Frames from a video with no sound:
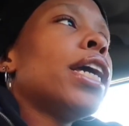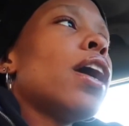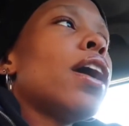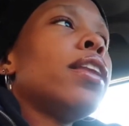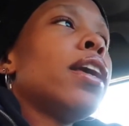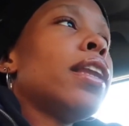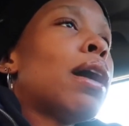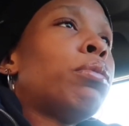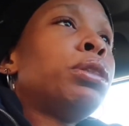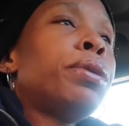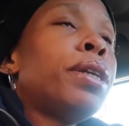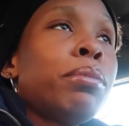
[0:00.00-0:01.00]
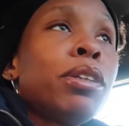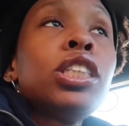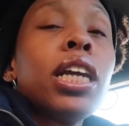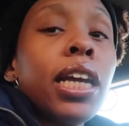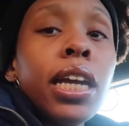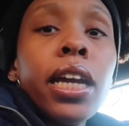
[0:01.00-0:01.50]
And then that was pretty much
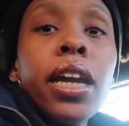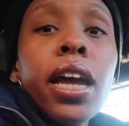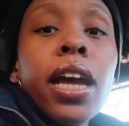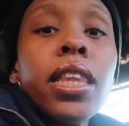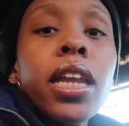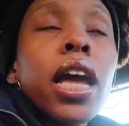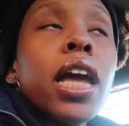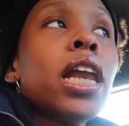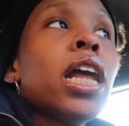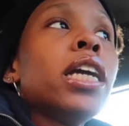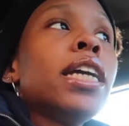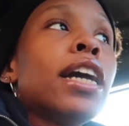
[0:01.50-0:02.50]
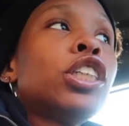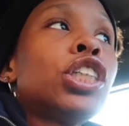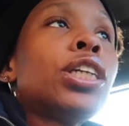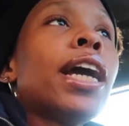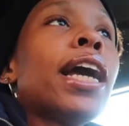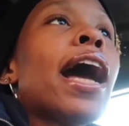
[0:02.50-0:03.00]
it. And then
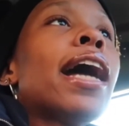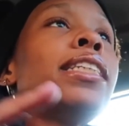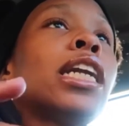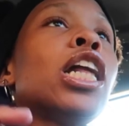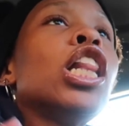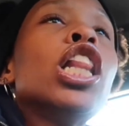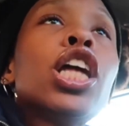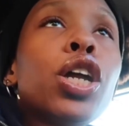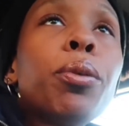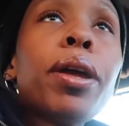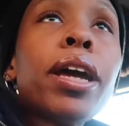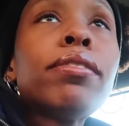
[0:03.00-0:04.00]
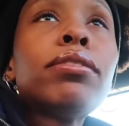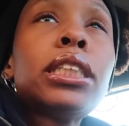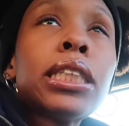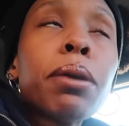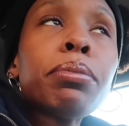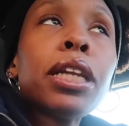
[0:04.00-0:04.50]
yesterday I did a little bit of
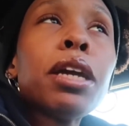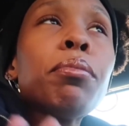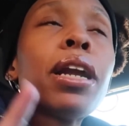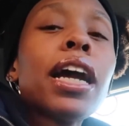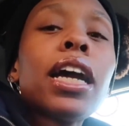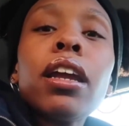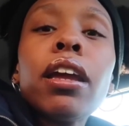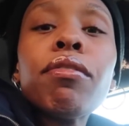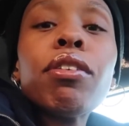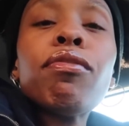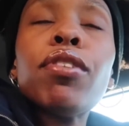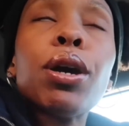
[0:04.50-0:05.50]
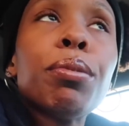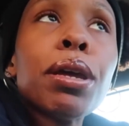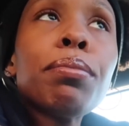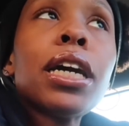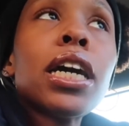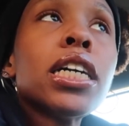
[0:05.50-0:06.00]
something, but I couldn't even film it
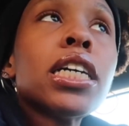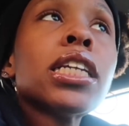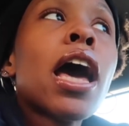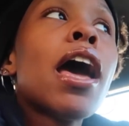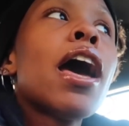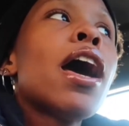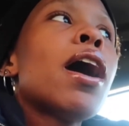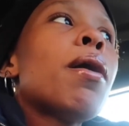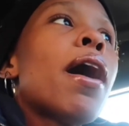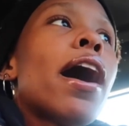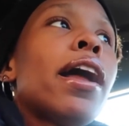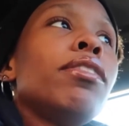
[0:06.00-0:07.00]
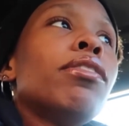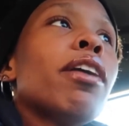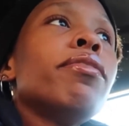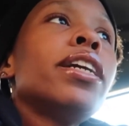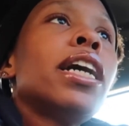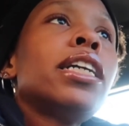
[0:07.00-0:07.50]
because I
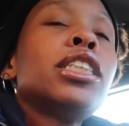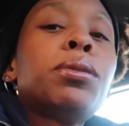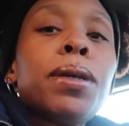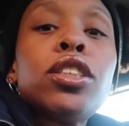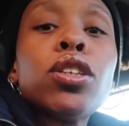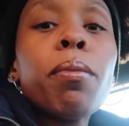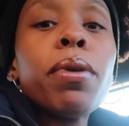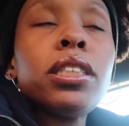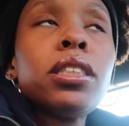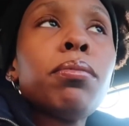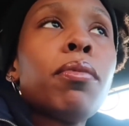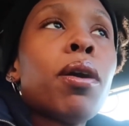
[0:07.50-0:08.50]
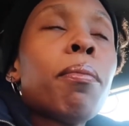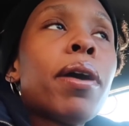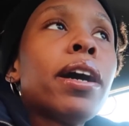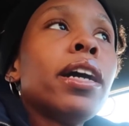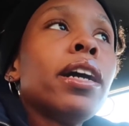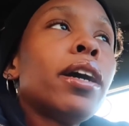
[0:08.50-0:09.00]
ran out of space on my
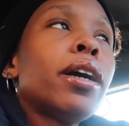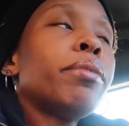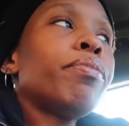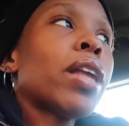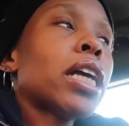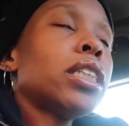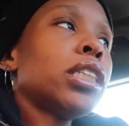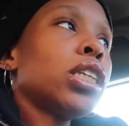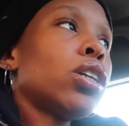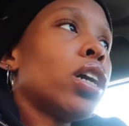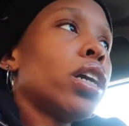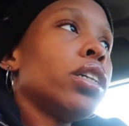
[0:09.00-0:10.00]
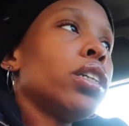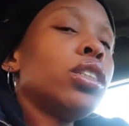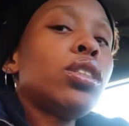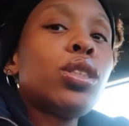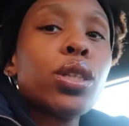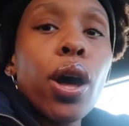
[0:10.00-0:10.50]
SD card.
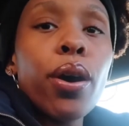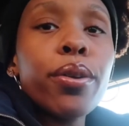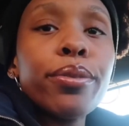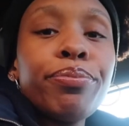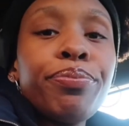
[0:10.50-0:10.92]
So